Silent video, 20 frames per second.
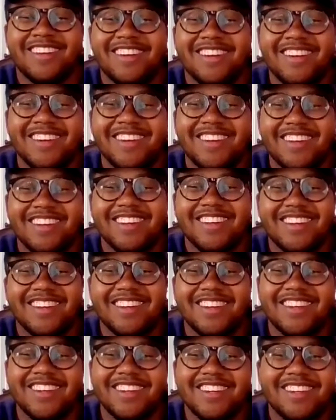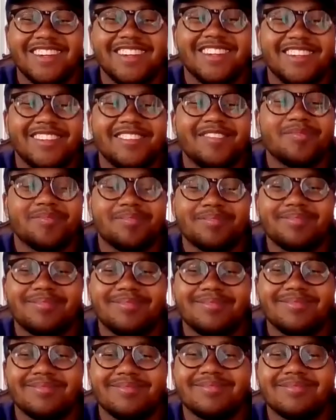
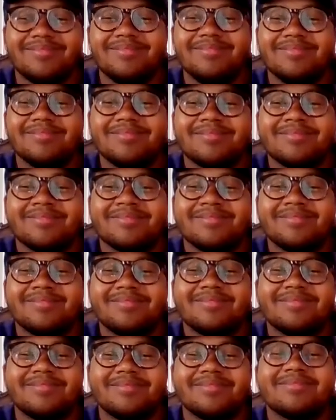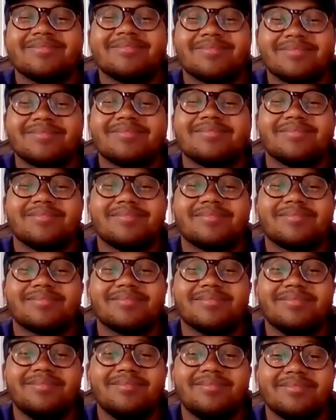
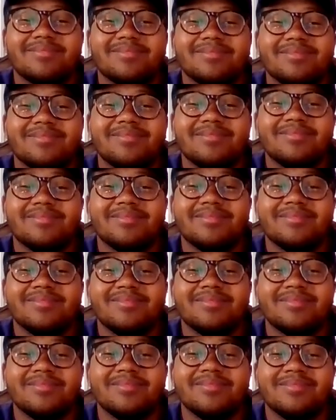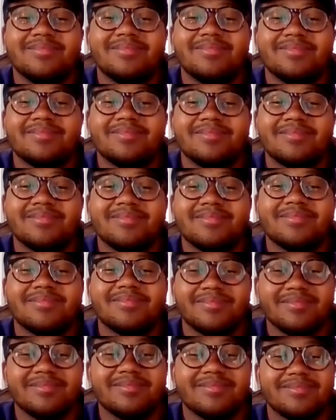
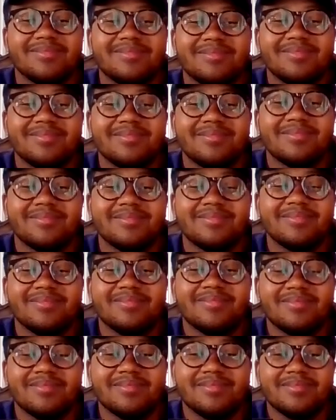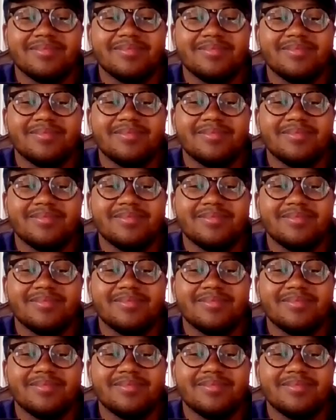No words are spoken by the person on screen.